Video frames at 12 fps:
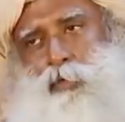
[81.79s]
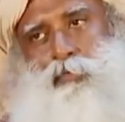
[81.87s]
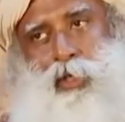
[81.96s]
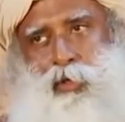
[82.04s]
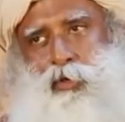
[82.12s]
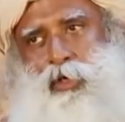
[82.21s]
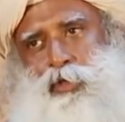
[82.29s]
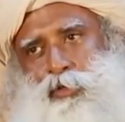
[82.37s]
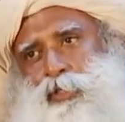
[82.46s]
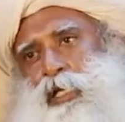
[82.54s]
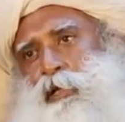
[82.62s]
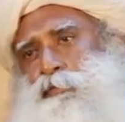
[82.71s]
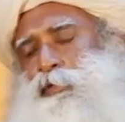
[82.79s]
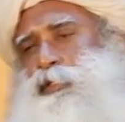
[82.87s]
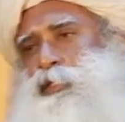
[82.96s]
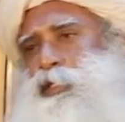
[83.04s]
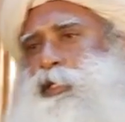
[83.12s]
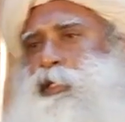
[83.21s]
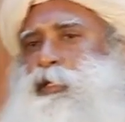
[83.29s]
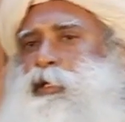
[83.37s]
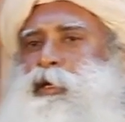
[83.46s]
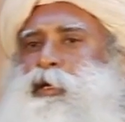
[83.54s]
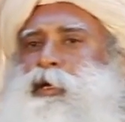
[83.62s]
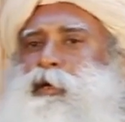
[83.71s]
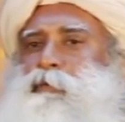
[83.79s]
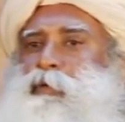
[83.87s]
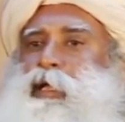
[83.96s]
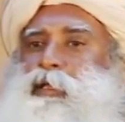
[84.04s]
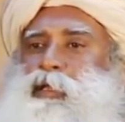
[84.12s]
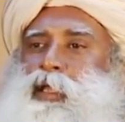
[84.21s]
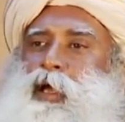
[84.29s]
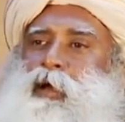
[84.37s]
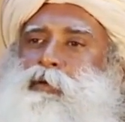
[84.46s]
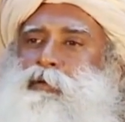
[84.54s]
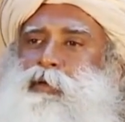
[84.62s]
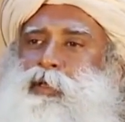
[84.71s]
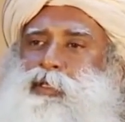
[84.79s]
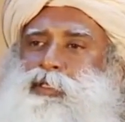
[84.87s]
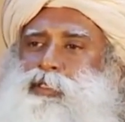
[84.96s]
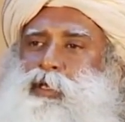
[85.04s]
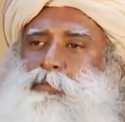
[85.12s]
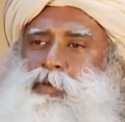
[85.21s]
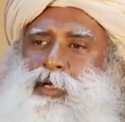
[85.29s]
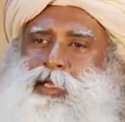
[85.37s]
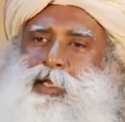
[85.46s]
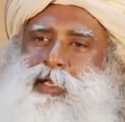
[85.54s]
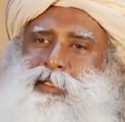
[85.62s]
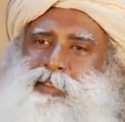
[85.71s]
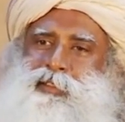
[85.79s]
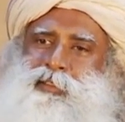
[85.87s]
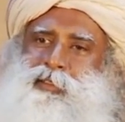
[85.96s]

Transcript: But look at yourself and see, right now, somebody else,